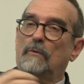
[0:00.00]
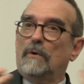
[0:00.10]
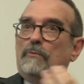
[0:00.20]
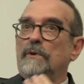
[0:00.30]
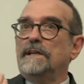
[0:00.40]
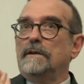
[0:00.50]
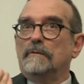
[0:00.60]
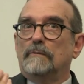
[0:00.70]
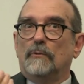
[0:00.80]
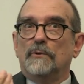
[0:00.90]
what
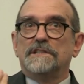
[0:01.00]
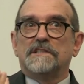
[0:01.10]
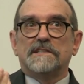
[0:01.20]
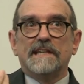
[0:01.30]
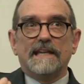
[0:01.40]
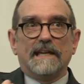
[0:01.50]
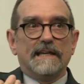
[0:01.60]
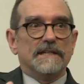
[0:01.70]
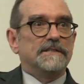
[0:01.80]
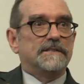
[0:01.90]
we see is